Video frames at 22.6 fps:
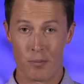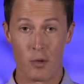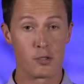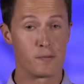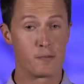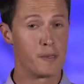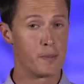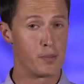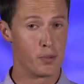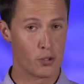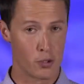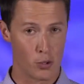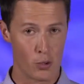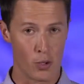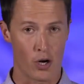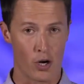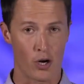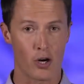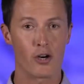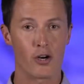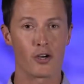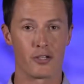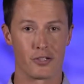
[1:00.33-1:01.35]
Most people who
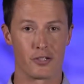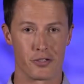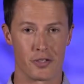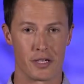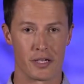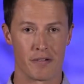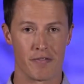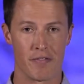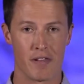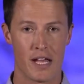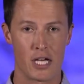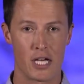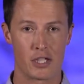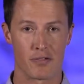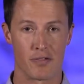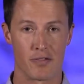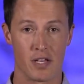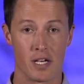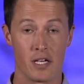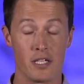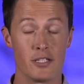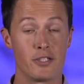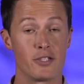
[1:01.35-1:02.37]
are hurt during flash
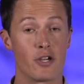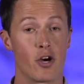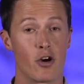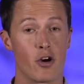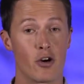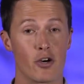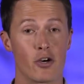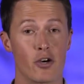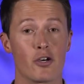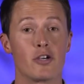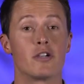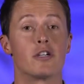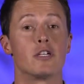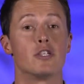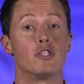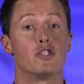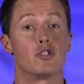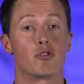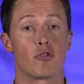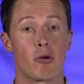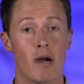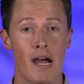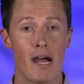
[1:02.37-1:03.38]
floods are
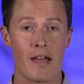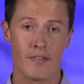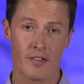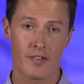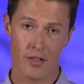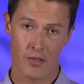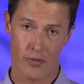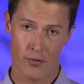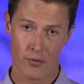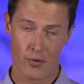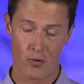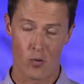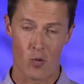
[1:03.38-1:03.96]
hurt driving through the